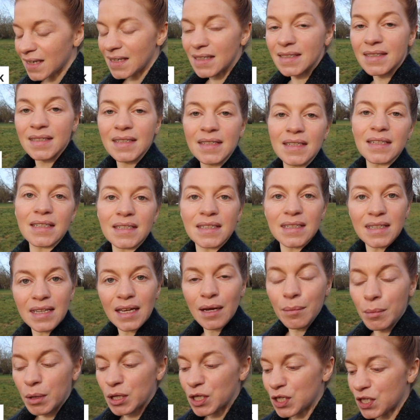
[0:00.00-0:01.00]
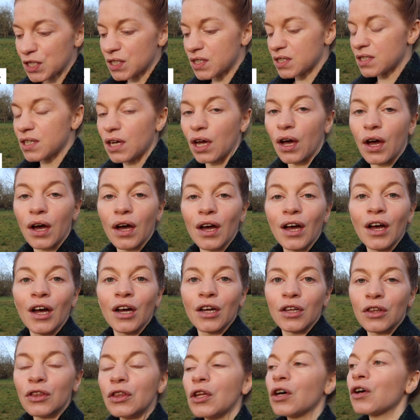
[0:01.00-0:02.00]
It is near Manchester,
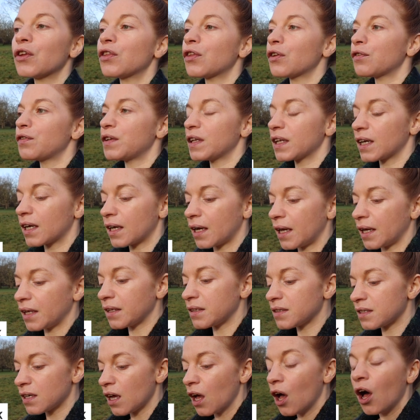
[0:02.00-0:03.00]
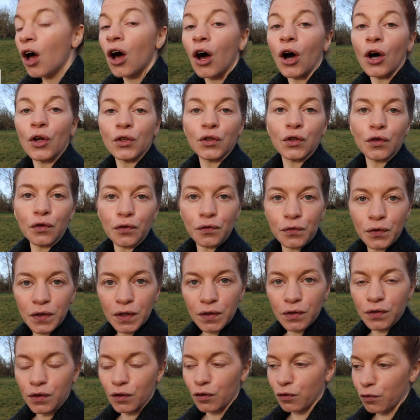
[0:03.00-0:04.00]
north of England, on the
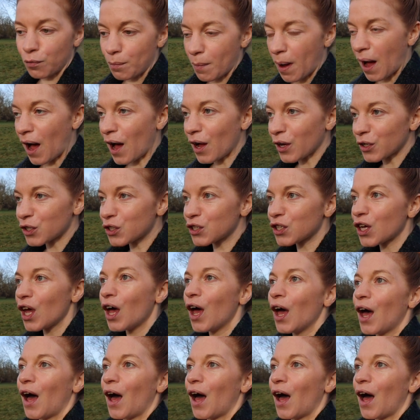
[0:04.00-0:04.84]
5th of March.